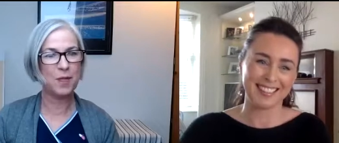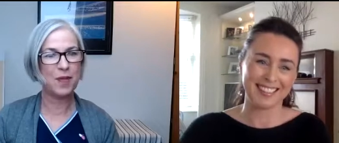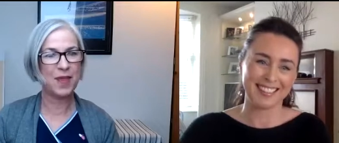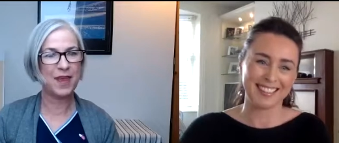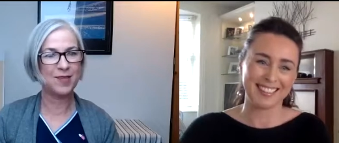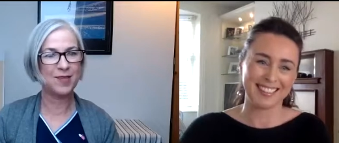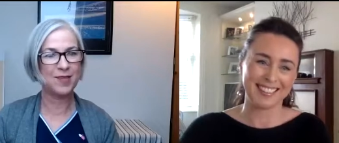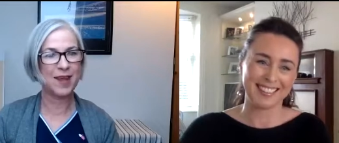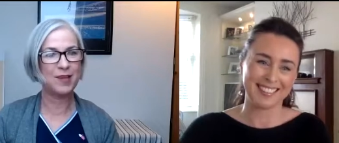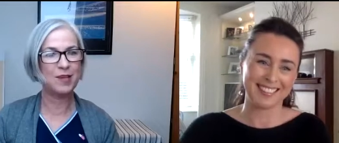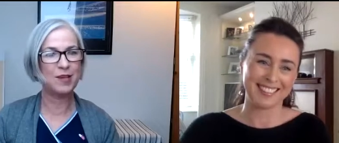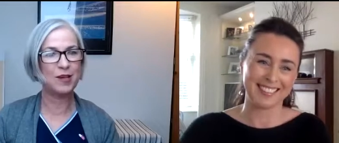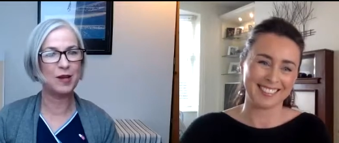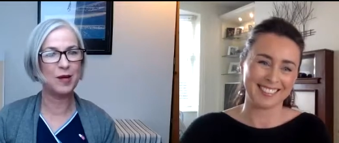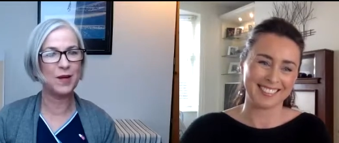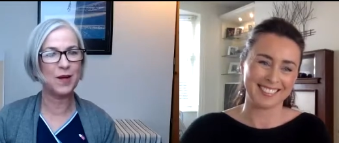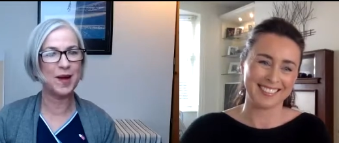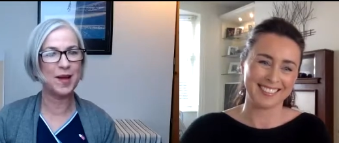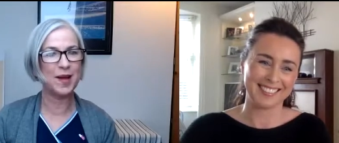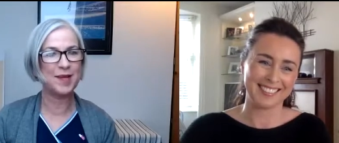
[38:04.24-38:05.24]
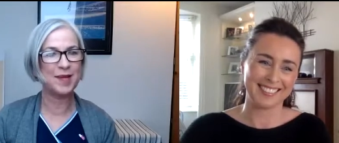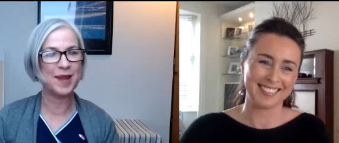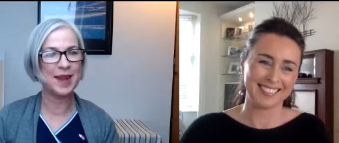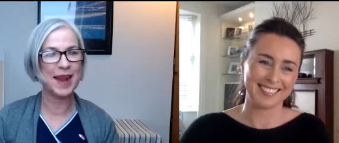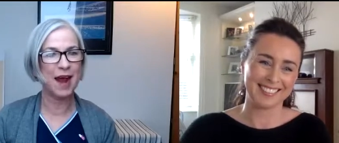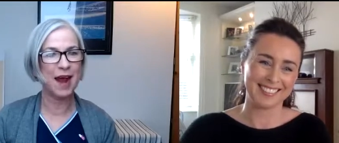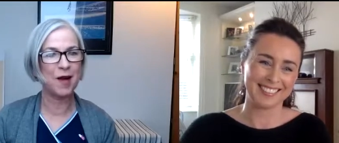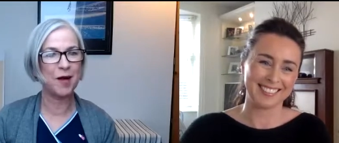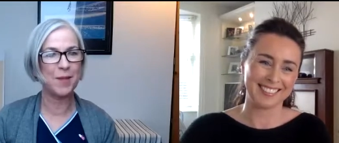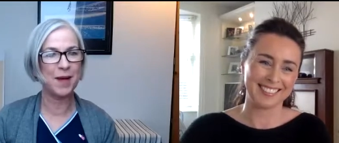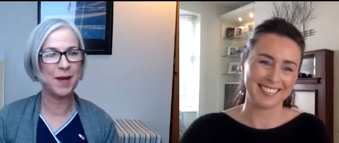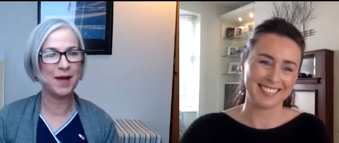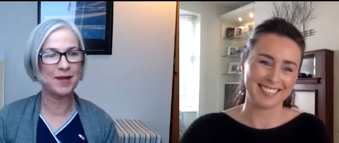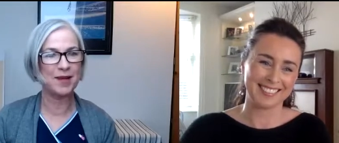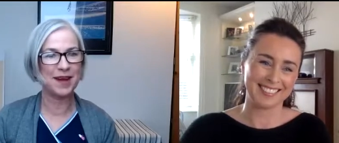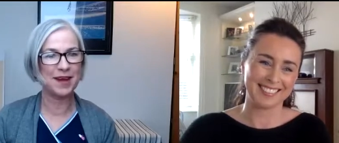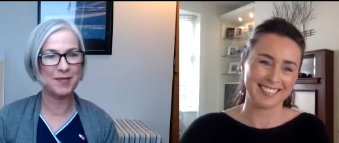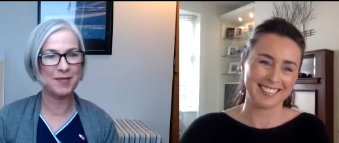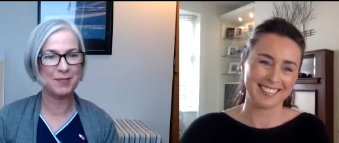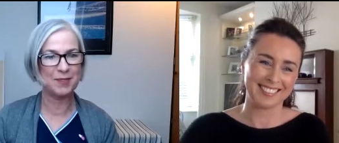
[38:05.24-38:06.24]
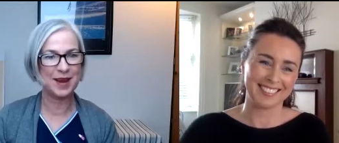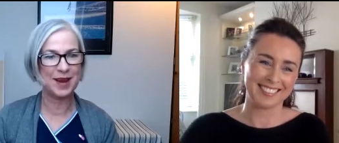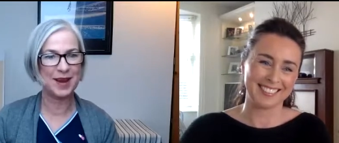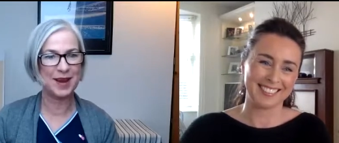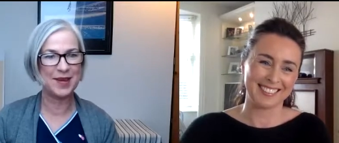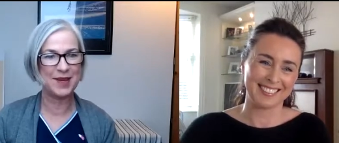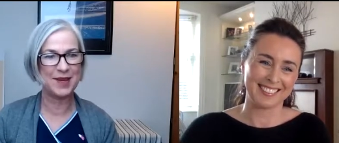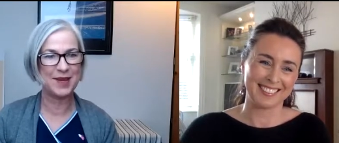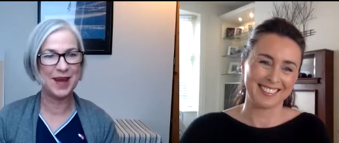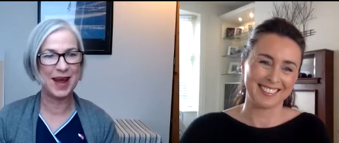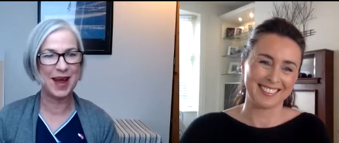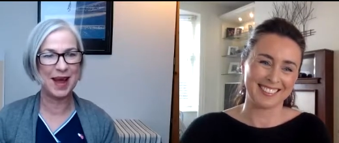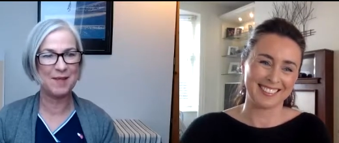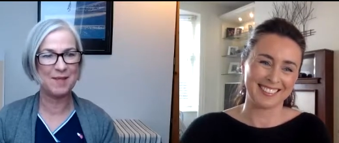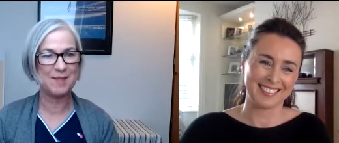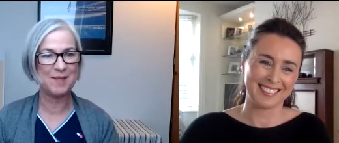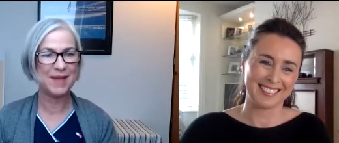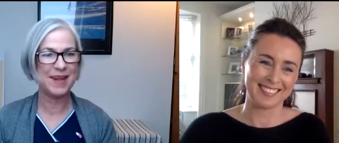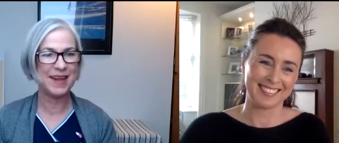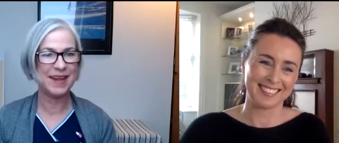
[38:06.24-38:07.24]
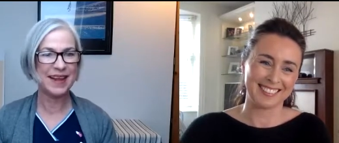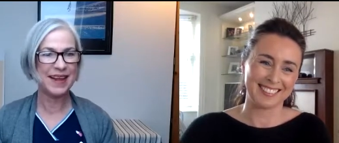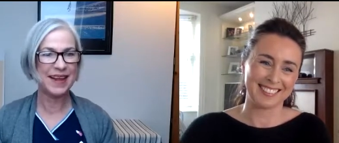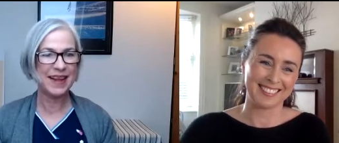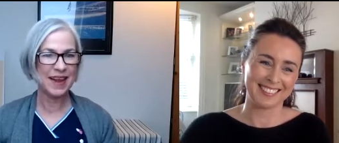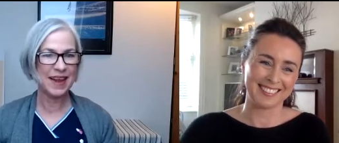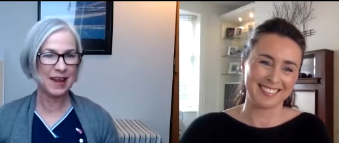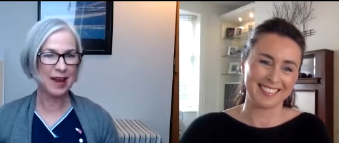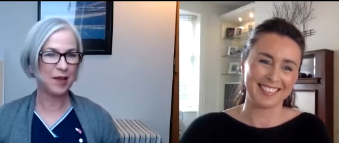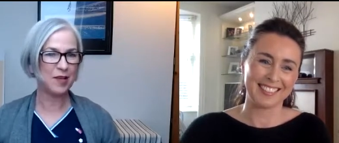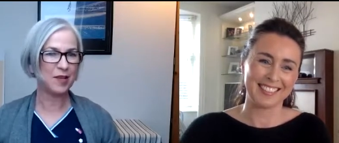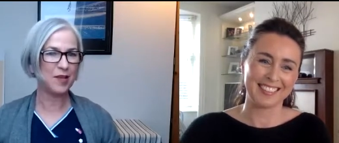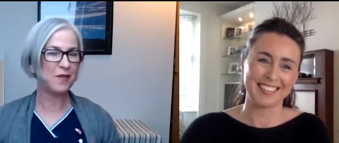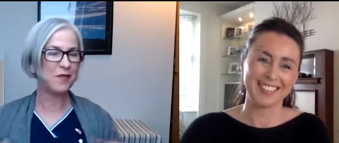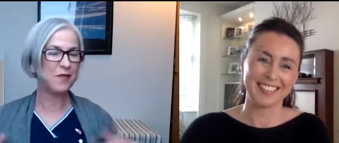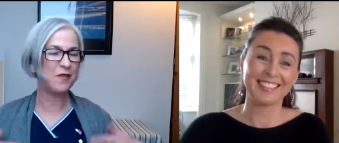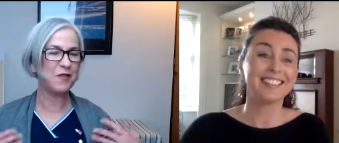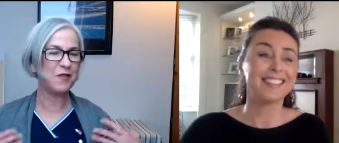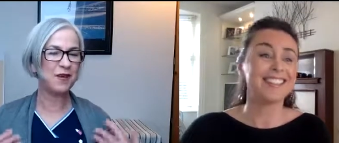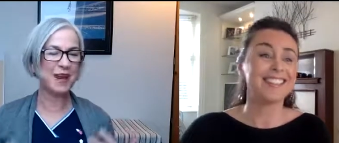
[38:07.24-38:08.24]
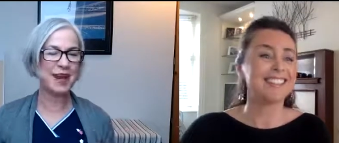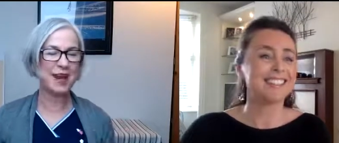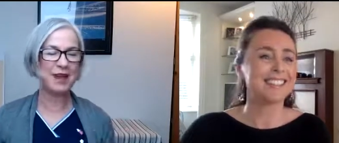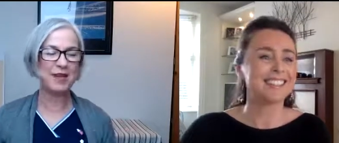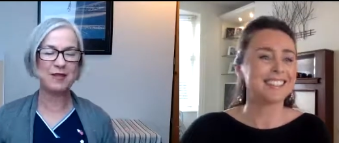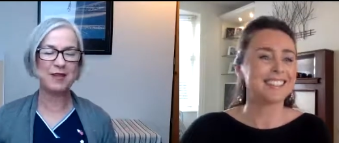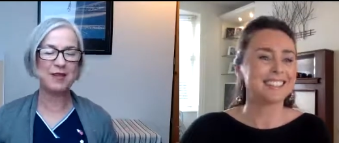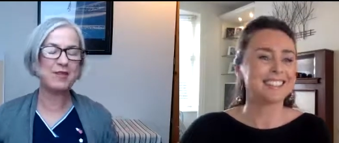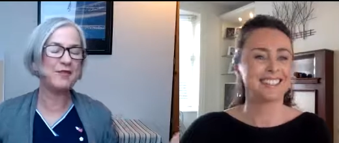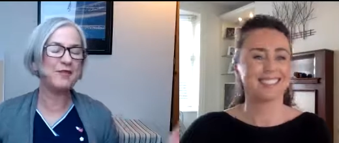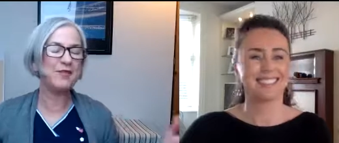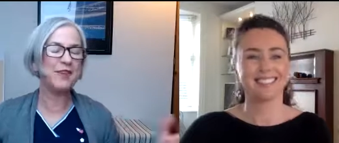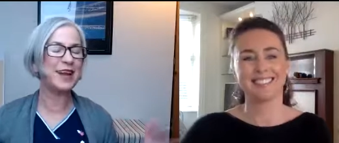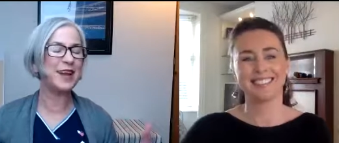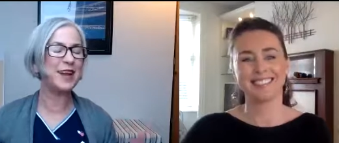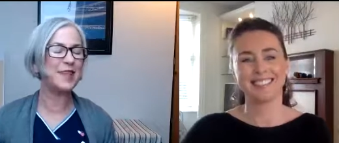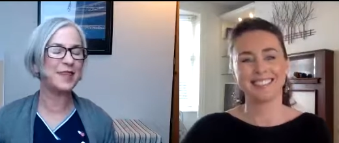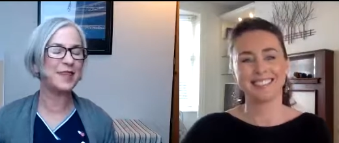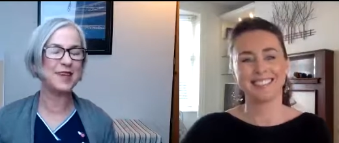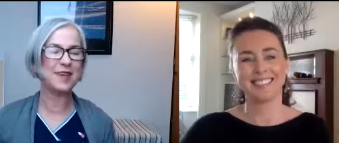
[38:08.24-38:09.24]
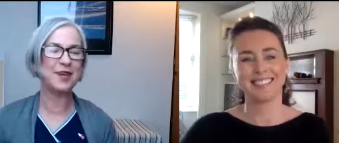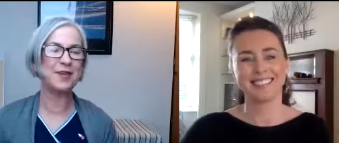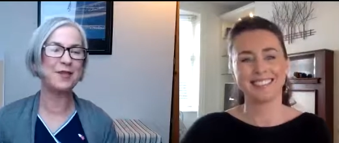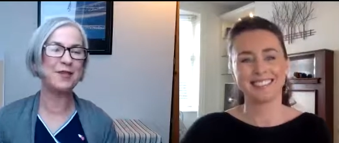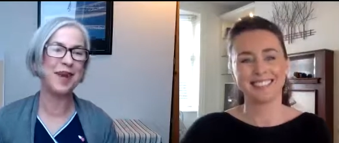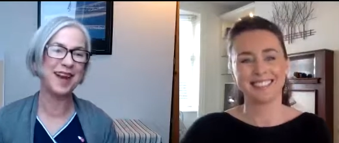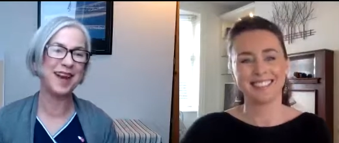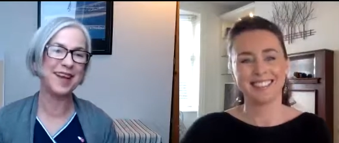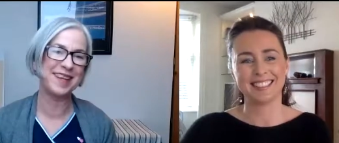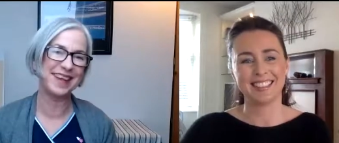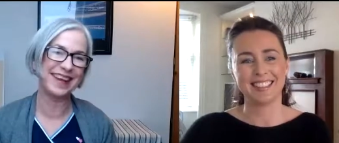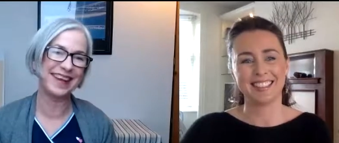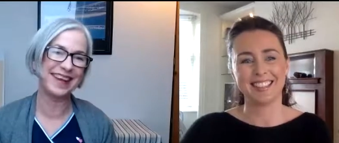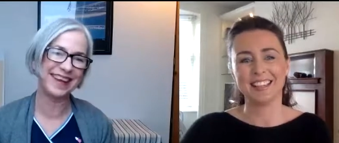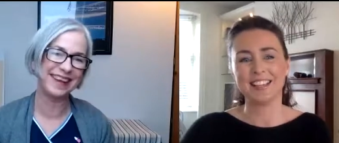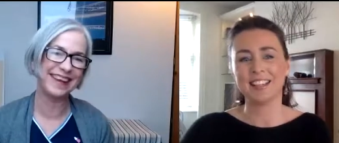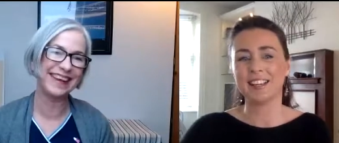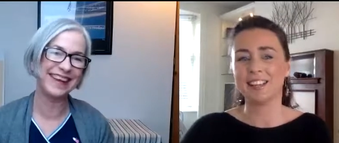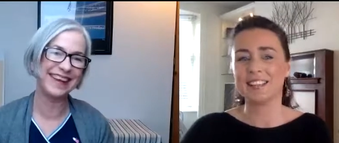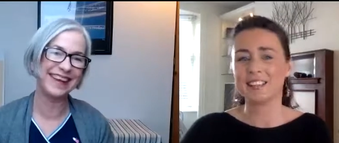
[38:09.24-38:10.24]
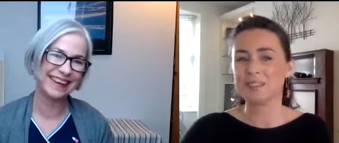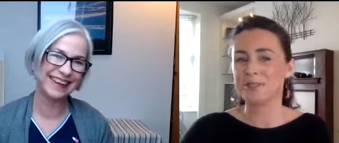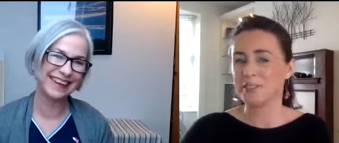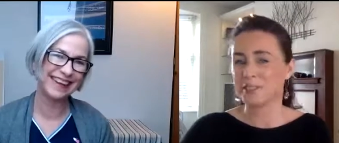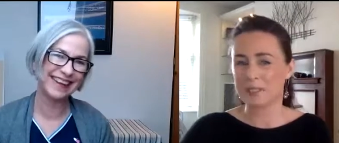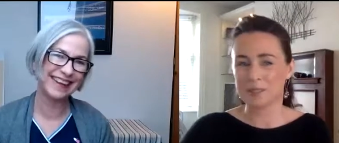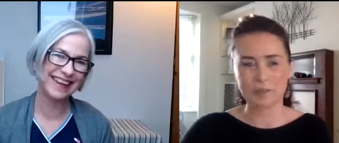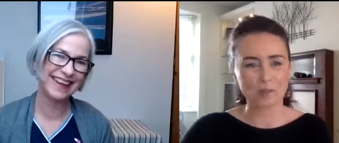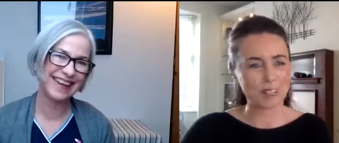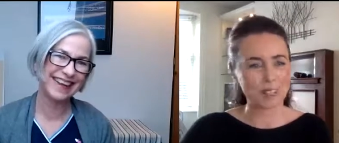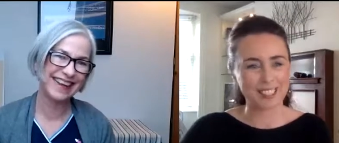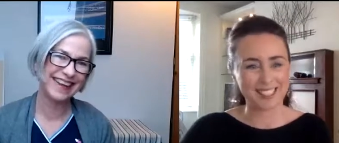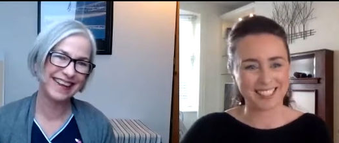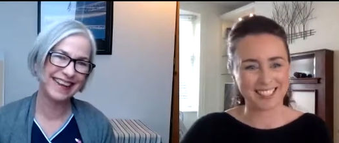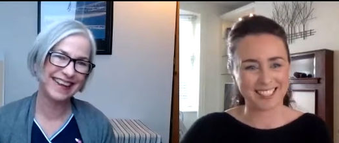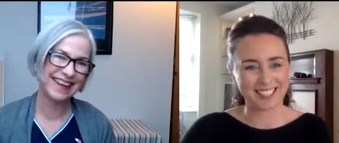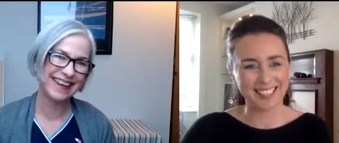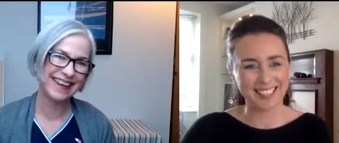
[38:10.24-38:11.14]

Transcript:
Speaker 1: the essential oils and aromatics bring you um, lots of free freeness in your writing.
Speaker 2: Lots of inspiration.